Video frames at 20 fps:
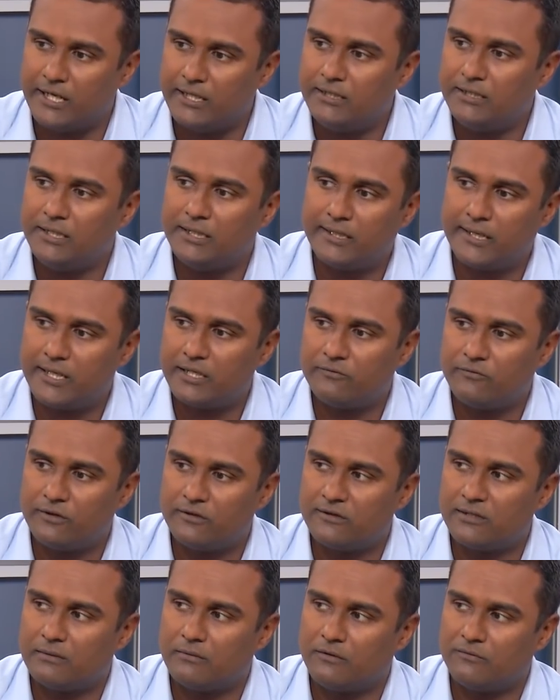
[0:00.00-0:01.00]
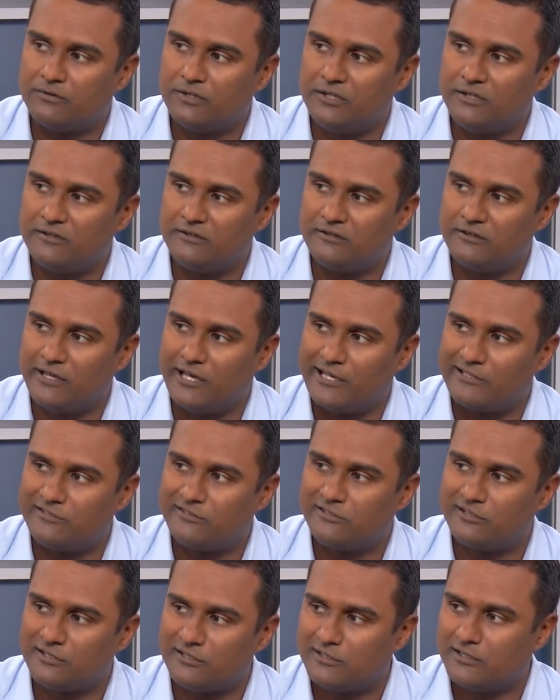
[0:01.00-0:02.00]
integrate with some of these
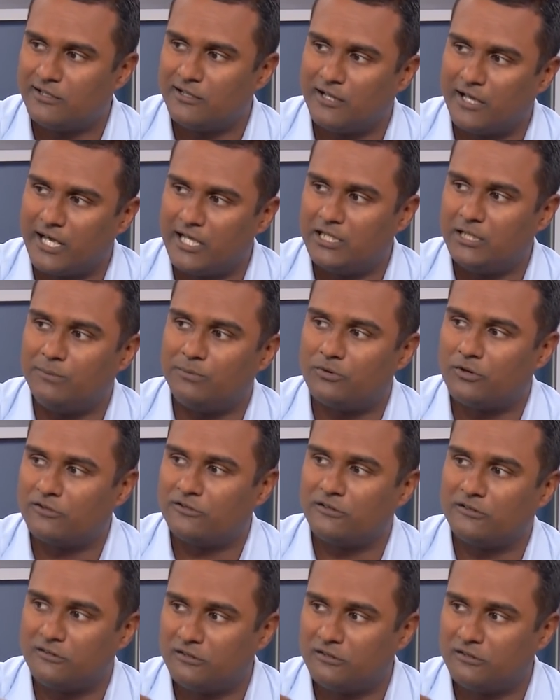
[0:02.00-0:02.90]
external IT process